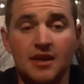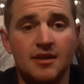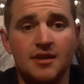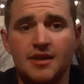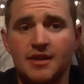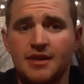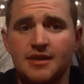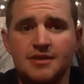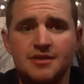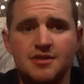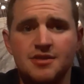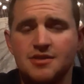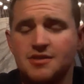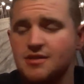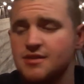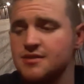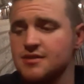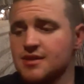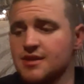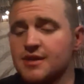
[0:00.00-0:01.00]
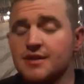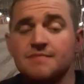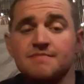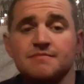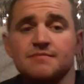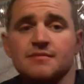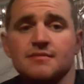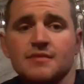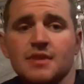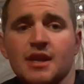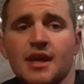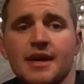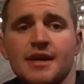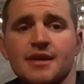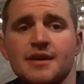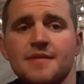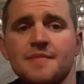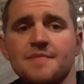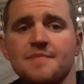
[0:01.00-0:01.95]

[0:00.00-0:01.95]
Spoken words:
And it's good. I like it.